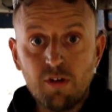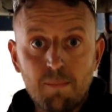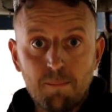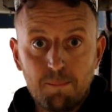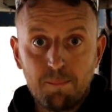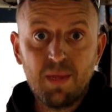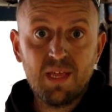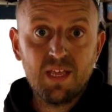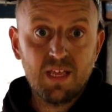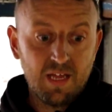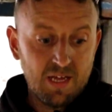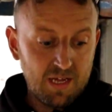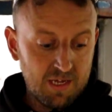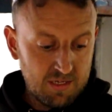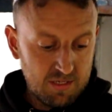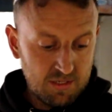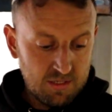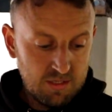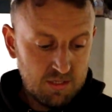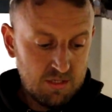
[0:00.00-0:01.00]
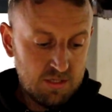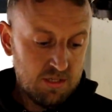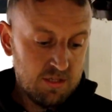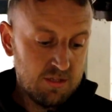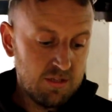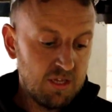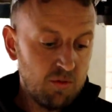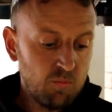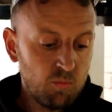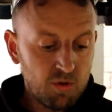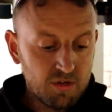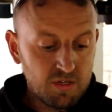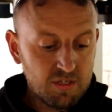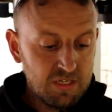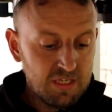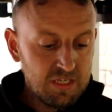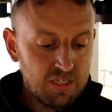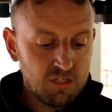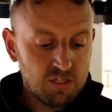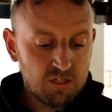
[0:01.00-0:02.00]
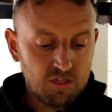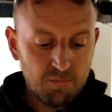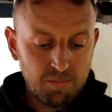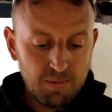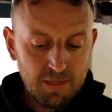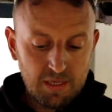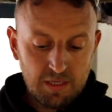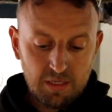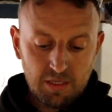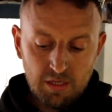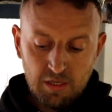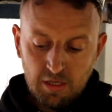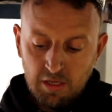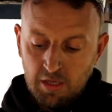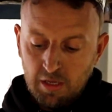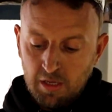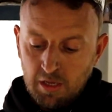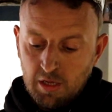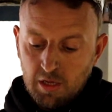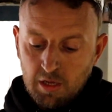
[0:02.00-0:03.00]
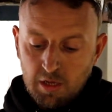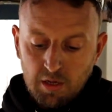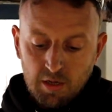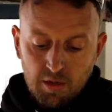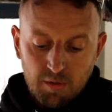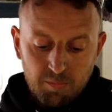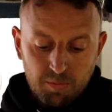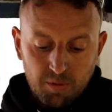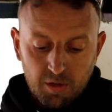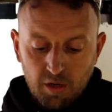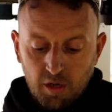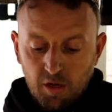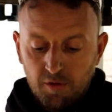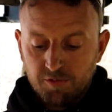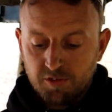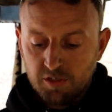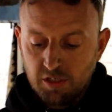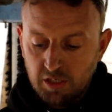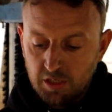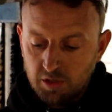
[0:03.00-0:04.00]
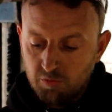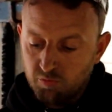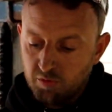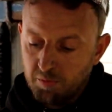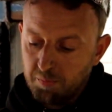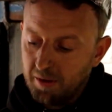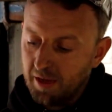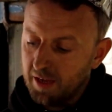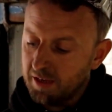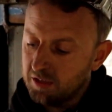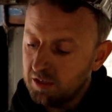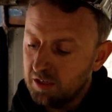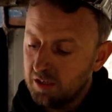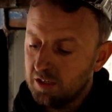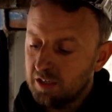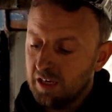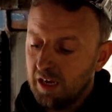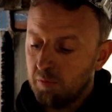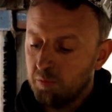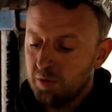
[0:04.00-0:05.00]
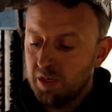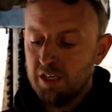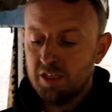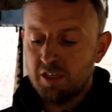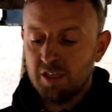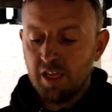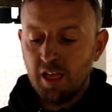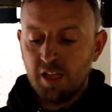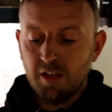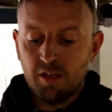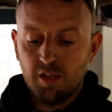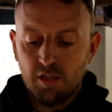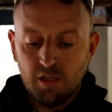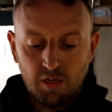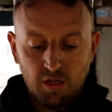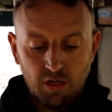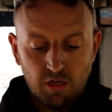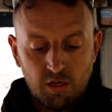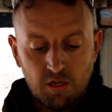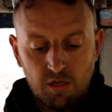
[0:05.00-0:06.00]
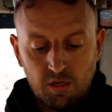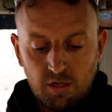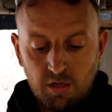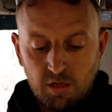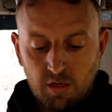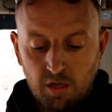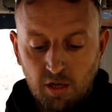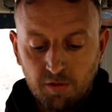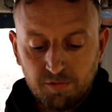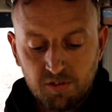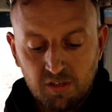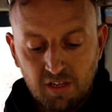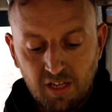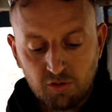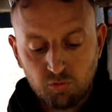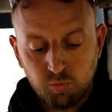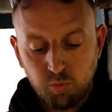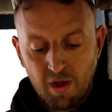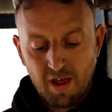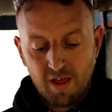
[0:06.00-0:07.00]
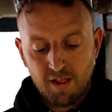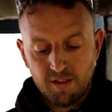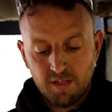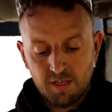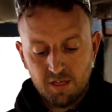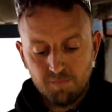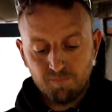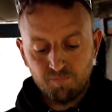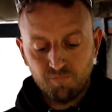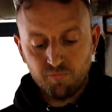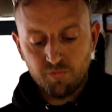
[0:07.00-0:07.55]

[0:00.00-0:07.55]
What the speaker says: it bigger than what it needs to be. But obviously replacing this now, we need to get, obviously that's where the